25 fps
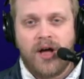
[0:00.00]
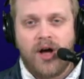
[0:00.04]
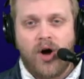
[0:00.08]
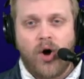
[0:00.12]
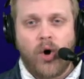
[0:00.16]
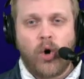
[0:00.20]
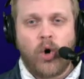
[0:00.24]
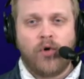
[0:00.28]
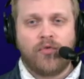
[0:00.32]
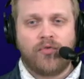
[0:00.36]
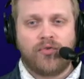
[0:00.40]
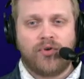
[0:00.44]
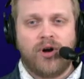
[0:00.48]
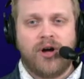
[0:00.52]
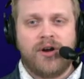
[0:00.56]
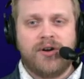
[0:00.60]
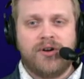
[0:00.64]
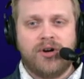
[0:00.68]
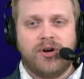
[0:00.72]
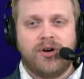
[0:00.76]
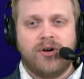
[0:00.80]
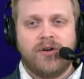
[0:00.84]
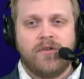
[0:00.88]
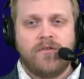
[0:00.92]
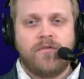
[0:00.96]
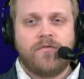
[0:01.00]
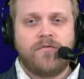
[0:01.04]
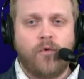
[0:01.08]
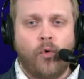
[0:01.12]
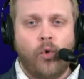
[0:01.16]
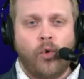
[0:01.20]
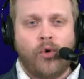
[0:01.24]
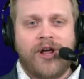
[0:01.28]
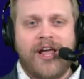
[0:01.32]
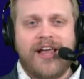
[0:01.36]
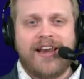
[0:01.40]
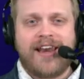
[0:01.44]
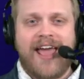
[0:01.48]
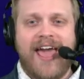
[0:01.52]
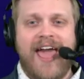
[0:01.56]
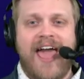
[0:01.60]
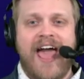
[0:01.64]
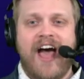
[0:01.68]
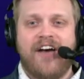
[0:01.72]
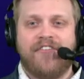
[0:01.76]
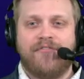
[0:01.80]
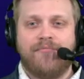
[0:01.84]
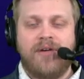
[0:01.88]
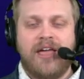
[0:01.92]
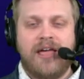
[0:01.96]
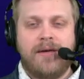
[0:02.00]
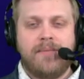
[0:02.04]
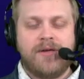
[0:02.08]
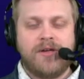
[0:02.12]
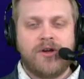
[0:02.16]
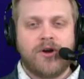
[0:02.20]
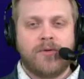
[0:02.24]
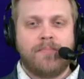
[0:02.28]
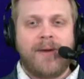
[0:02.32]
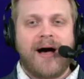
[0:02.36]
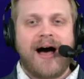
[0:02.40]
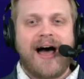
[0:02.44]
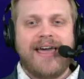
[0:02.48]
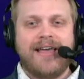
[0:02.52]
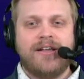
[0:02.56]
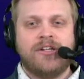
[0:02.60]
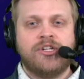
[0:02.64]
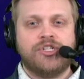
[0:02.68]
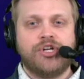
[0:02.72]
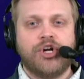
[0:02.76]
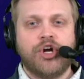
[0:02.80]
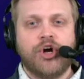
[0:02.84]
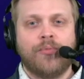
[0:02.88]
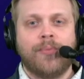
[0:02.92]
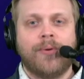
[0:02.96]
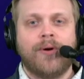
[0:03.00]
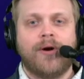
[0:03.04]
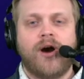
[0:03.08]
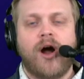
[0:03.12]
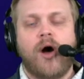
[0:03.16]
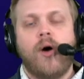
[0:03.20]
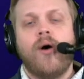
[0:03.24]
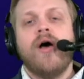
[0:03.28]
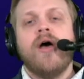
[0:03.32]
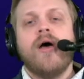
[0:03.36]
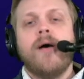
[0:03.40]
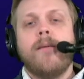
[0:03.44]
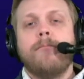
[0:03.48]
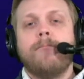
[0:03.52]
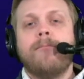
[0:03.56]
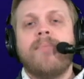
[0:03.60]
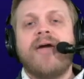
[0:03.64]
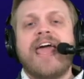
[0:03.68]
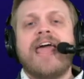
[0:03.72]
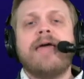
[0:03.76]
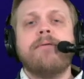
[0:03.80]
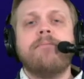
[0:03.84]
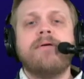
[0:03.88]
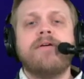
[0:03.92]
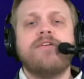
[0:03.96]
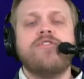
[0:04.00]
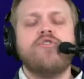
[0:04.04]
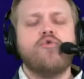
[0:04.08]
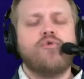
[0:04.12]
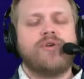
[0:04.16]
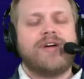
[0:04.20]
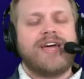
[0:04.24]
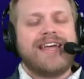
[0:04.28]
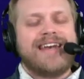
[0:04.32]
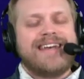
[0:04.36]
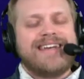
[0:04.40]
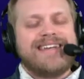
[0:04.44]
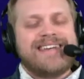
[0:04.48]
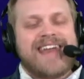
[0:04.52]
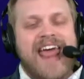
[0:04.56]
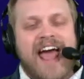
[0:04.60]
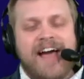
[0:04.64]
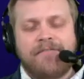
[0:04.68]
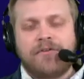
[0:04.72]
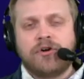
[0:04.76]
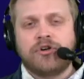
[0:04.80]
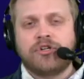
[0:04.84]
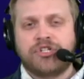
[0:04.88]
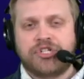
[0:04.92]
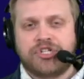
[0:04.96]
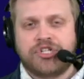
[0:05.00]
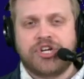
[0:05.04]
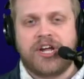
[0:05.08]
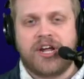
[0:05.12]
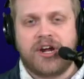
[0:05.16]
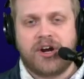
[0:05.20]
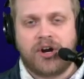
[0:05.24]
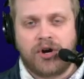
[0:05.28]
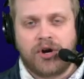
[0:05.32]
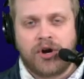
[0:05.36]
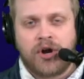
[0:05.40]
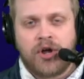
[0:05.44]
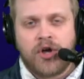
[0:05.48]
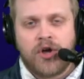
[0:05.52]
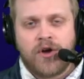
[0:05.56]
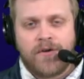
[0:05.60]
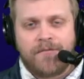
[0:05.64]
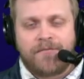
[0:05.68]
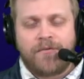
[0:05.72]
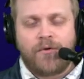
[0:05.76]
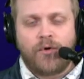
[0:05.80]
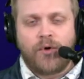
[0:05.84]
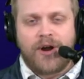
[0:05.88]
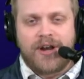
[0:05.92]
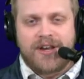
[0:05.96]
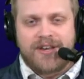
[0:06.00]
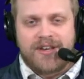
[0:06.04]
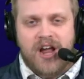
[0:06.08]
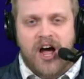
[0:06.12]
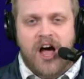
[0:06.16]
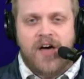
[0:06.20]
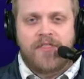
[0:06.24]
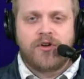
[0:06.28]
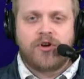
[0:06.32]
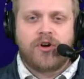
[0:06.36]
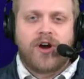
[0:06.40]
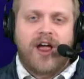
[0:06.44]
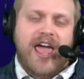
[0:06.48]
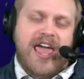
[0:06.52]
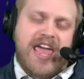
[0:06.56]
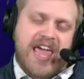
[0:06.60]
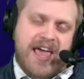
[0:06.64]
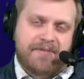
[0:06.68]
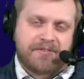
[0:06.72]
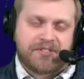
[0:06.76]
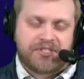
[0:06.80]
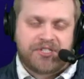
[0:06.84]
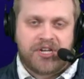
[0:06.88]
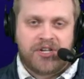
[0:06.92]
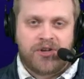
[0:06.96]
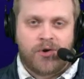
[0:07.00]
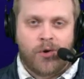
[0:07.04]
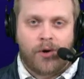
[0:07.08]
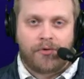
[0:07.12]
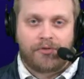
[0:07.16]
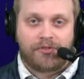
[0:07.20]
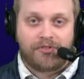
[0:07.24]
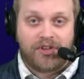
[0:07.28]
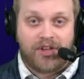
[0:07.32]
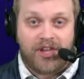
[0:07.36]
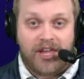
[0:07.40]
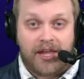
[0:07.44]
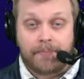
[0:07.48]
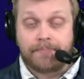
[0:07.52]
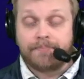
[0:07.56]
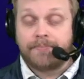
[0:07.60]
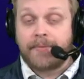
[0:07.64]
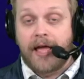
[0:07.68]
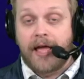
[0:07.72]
Over under 48.5. Maybe you're buying Joe Burrow. Maybe you can never cheer for another AFC North team.